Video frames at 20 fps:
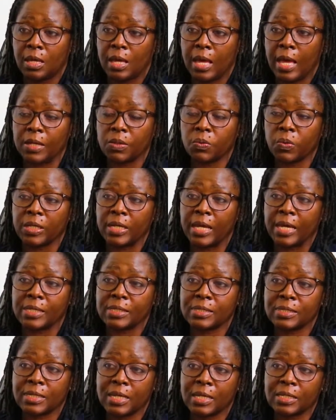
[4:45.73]
And when I
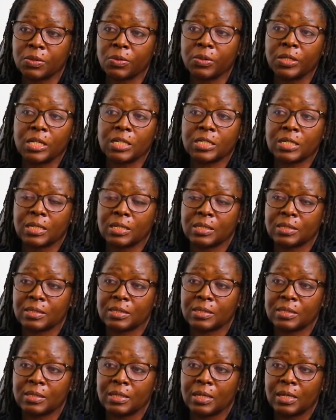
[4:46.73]
say
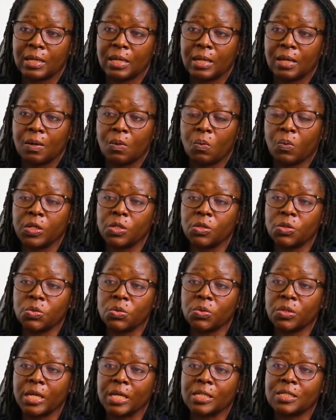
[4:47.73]
donations, we
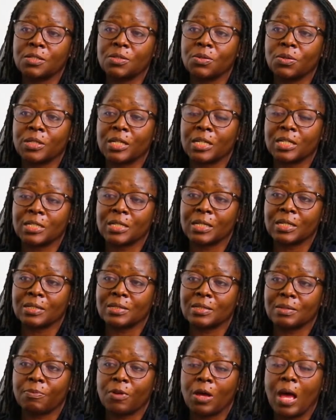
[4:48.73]
do get
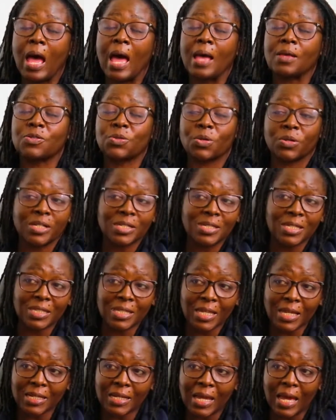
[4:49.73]
donations
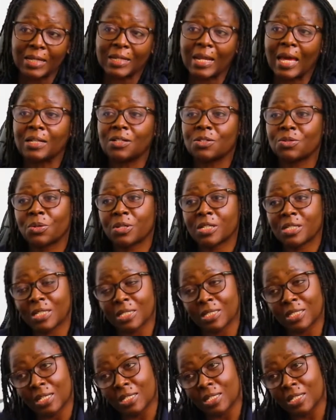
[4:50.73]
solicited and
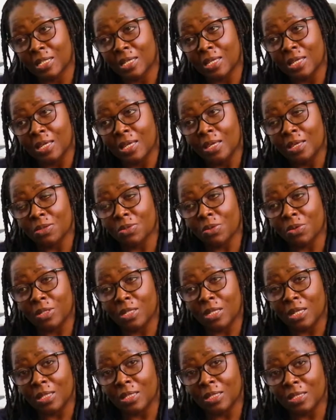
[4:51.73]
unsolicited.
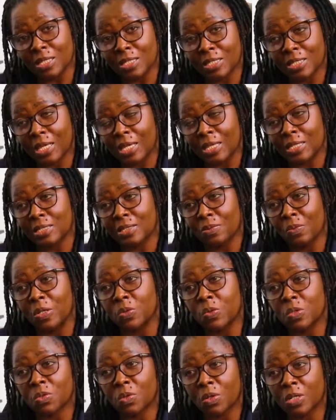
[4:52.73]
So in this case, when
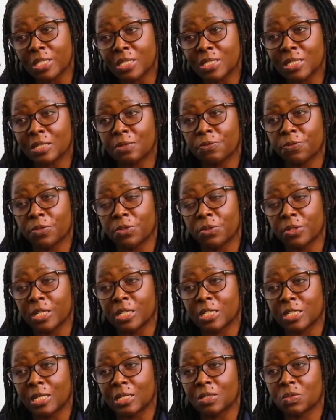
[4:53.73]
we solicit for
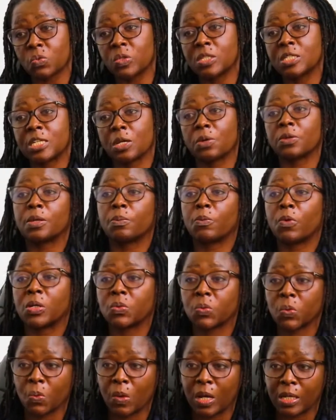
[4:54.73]
donations, we tell them what
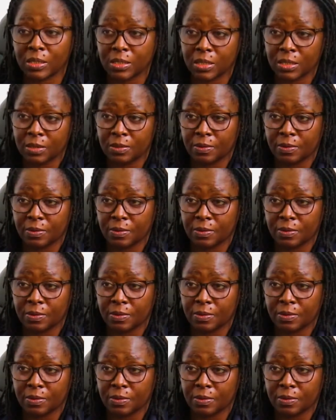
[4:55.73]
we want.